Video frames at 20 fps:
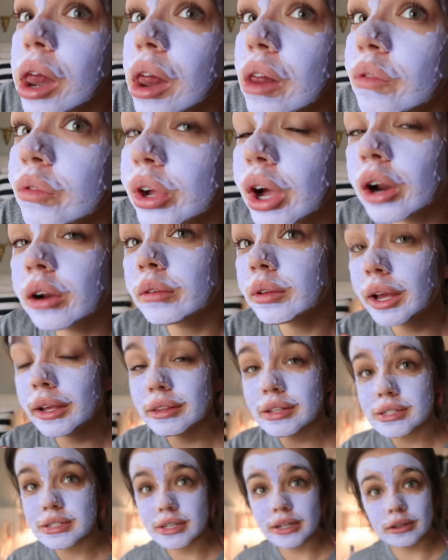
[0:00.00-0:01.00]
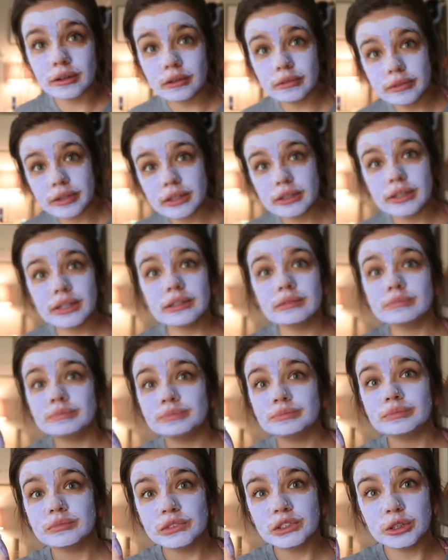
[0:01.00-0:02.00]
If y'all don't like this tingle feeling,
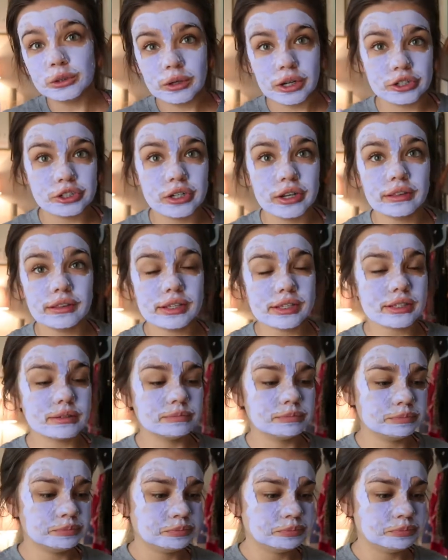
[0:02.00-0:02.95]
do not try this.